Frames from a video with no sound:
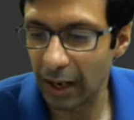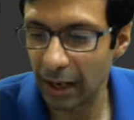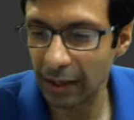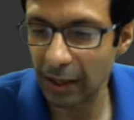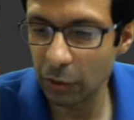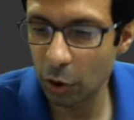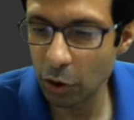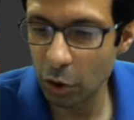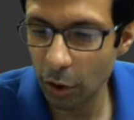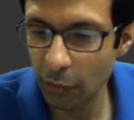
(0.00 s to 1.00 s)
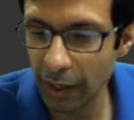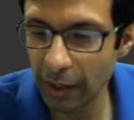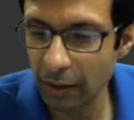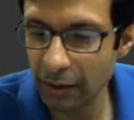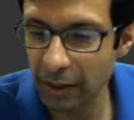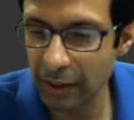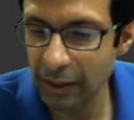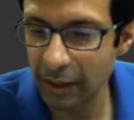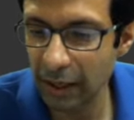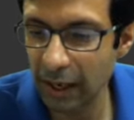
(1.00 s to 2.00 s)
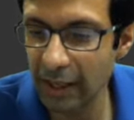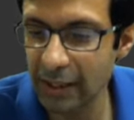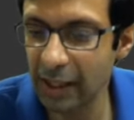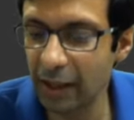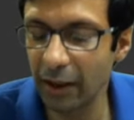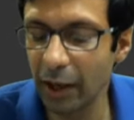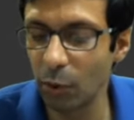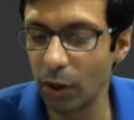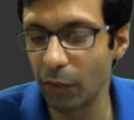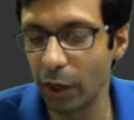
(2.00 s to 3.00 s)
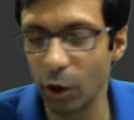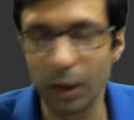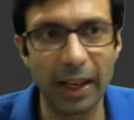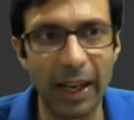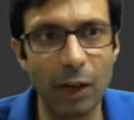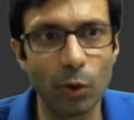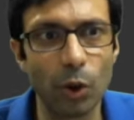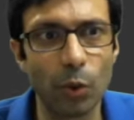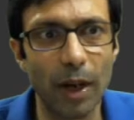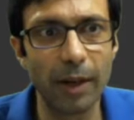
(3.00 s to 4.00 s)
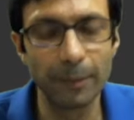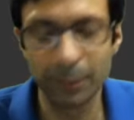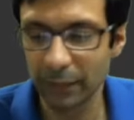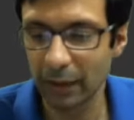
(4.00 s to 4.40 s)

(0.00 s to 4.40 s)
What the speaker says: And then on solving, since A and C are equal, we got A equal to 1.